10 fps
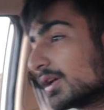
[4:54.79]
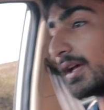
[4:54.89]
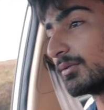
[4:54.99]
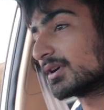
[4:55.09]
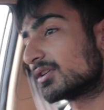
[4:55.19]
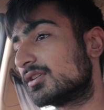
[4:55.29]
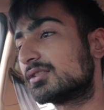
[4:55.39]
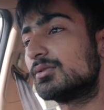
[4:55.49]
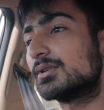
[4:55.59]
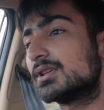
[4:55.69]
And we're gonna
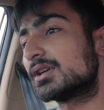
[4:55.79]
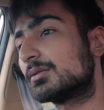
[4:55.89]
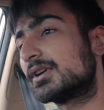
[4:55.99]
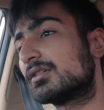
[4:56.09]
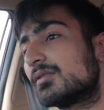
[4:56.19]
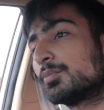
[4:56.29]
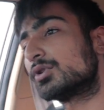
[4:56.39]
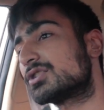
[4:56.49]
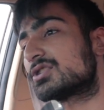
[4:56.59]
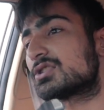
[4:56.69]
do a little bit of a
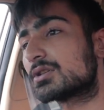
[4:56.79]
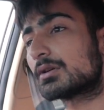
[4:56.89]
push.